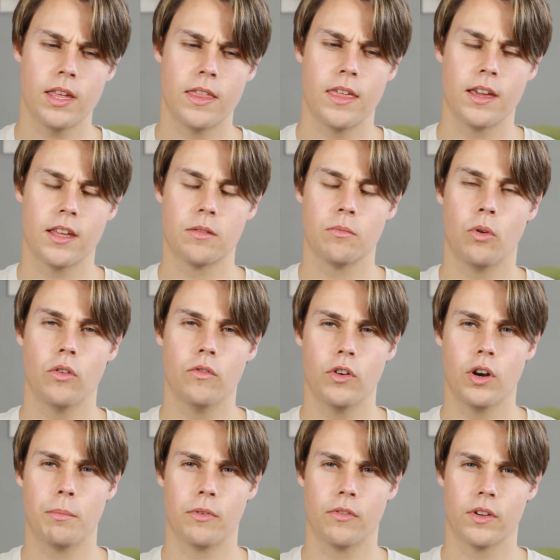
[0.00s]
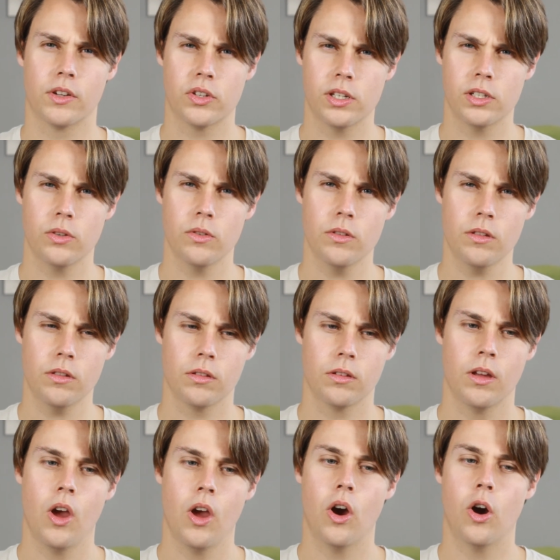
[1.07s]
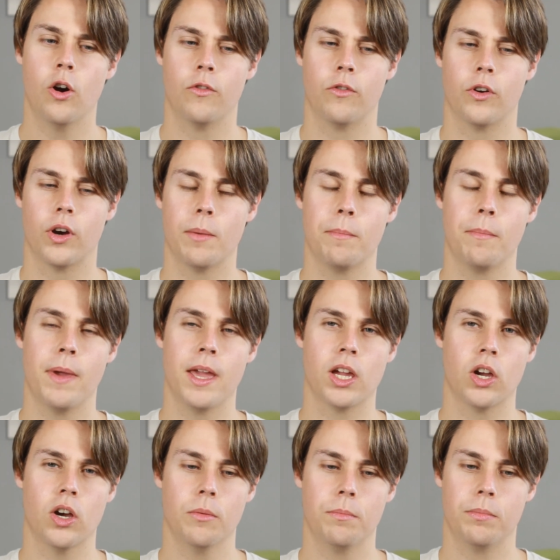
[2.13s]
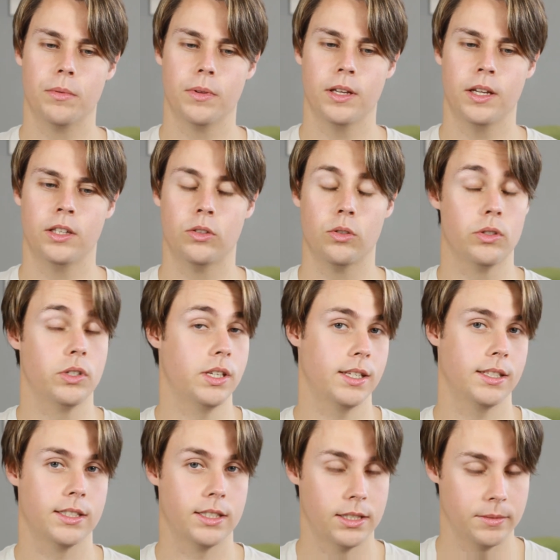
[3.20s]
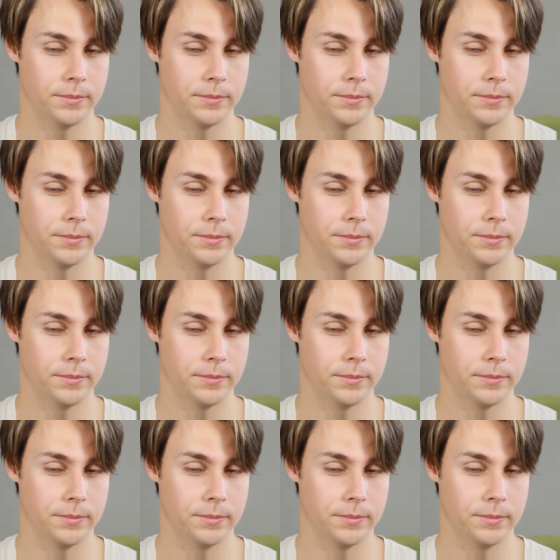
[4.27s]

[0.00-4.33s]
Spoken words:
I think it's more for a professional use or for a makeup enthusiast.